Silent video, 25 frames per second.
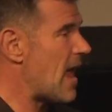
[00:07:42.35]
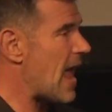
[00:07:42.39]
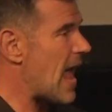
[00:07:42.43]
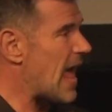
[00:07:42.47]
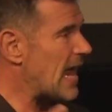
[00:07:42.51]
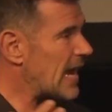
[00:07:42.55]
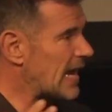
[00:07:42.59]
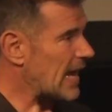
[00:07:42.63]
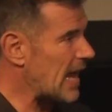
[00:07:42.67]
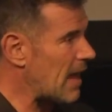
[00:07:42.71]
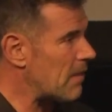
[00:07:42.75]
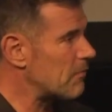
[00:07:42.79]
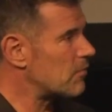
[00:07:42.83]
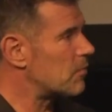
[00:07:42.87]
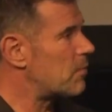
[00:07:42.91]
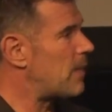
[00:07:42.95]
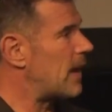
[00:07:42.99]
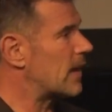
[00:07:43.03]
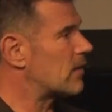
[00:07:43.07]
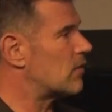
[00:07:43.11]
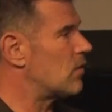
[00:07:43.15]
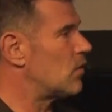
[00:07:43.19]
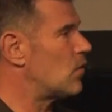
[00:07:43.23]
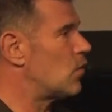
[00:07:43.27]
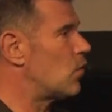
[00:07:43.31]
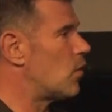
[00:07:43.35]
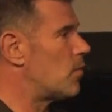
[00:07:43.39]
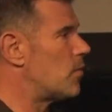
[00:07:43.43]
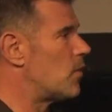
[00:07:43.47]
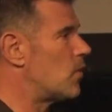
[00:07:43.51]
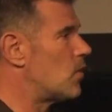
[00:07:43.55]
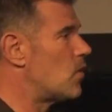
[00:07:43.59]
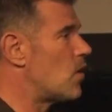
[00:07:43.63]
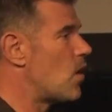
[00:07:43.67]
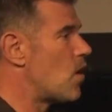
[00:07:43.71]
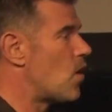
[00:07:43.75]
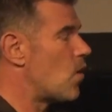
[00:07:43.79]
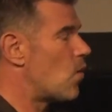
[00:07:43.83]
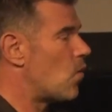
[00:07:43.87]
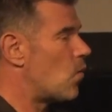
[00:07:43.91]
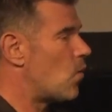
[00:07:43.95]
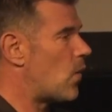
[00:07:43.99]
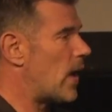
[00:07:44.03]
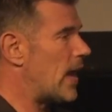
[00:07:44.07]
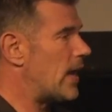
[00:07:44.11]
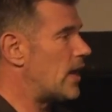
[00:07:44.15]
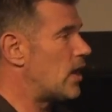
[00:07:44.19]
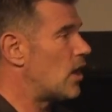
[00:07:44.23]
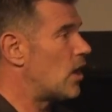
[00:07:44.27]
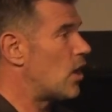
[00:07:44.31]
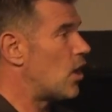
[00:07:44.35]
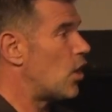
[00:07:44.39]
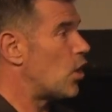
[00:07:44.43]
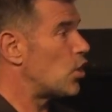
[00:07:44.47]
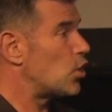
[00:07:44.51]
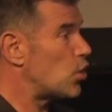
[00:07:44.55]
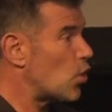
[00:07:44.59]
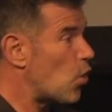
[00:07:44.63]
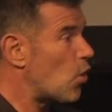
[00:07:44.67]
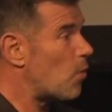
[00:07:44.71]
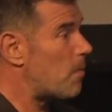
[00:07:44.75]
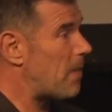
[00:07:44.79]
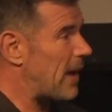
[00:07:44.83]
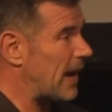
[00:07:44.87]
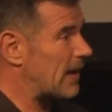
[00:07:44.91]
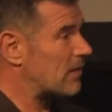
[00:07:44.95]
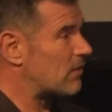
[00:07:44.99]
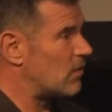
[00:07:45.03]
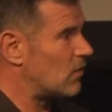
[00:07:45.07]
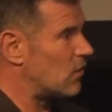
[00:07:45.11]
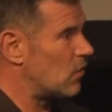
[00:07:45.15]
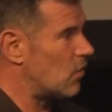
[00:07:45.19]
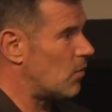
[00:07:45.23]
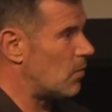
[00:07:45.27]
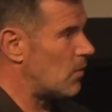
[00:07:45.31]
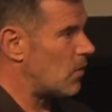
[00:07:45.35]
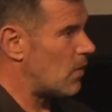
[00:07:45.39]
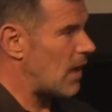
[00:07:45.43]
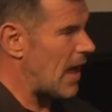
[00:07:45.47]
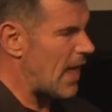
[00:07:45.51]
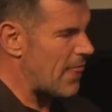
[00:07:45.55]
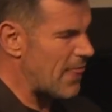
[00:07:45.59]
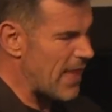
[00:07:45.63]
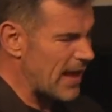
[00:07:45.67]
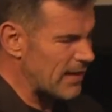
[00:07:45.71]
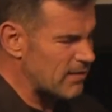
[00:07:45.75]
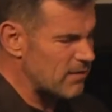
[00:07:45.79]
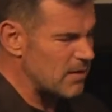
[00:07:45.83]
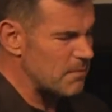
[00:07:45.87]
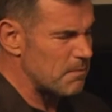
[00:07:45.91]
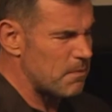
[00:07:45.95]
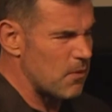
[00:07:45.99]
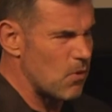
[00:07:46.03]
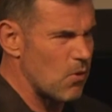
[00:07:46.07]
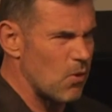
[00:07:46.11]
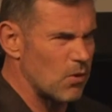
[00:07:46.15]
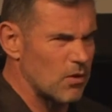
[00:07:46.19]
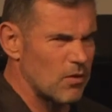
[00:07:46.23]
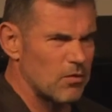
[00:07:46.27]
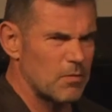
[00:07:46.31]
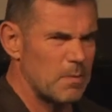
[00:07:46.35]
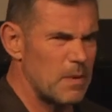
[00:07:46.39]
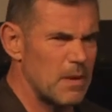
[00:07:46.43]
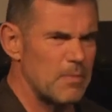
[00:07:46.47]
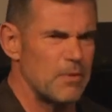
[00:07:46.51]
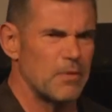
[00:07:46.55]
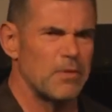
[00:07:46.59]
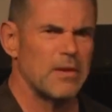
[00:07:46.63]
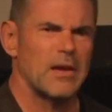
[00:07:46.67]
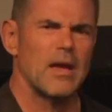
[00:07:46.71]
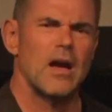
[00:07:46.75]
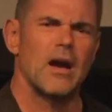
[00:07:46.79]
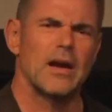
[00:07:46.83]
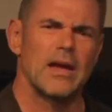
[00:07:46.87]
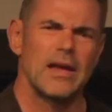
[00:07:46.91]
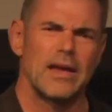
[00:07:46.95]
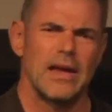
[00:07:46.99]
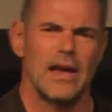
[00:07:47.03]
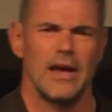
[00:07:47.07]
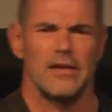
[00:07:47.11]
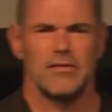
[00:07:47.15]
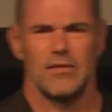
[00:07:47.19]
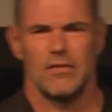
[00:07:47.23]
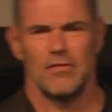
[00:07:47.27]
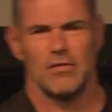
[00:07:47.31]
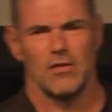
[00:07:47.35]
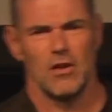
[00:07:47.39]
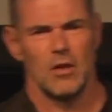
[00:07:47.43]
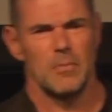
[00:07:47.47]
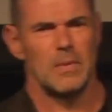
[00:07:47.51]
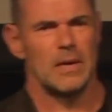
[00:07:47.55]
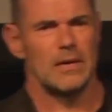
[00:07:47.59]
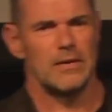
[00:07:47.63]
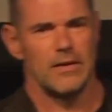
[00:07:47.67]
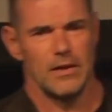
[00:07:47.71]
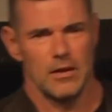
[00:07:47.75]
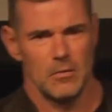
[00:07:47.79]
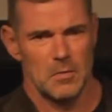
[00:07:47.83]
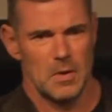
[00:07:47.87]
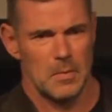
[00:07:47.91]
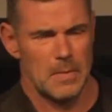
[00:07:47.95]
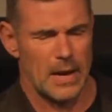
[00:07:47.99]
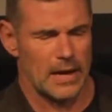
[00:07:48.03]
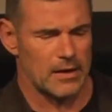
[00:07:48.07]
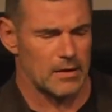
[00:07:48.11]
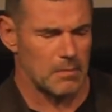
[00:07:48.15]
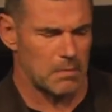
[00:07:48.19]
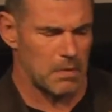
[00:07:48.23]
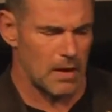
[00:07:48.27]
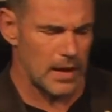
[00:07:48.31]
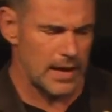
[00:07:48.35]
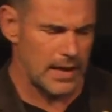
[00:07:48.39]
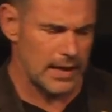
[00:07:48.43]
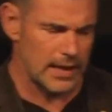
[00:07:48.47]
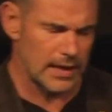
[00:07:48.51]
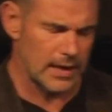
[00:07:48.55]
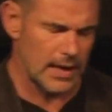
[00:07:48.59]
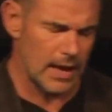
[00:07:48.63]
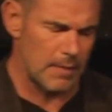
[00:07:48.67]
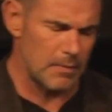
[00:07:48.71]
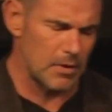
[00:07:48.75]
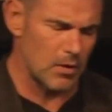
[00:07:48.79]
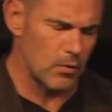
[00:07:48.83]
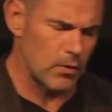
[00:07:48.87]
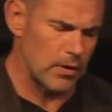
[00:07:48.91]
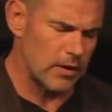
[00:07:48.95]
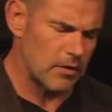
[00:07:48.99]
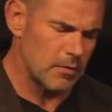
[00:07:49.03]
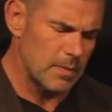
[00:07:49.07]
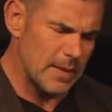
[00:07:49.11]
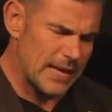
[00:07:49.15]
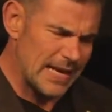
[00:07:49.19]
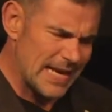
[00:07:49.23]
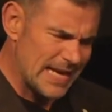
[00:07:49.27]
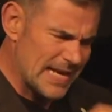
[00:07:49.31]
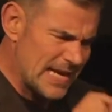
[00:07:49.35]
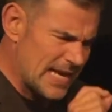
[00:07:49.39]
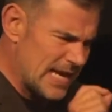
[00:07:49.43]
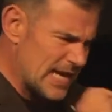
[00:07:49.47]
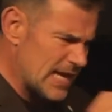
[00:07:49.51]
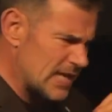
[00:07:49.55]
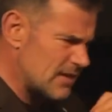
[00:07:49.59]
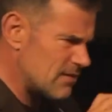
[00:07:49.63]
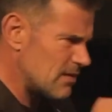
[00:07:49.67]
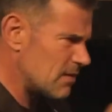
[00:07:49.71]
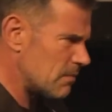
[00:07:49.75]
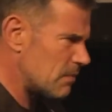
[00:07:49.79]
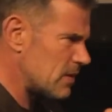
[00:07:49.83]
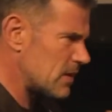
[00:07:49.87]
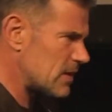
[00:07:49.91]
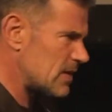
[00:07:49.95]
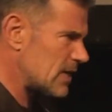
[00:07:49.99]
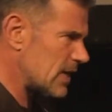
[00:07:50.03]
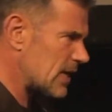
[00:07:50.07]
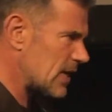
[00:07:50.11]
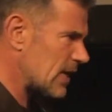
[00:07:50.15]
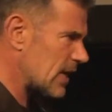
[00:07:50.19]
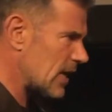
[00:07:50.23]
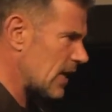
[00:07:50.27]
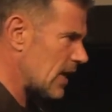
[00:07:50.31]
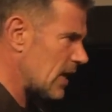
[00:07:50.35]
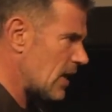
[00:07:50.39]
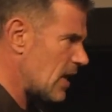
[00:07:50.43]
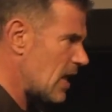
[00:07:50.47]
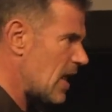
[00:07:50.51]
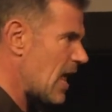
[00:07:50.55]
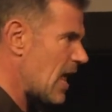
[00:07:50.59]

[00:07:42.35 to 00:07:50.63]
And it comes back to normal when you're back to normal. And that's important because people think, oh, concussion, it's not a big deal. It'll be back to play in a couple of weeks. But in kids in particular,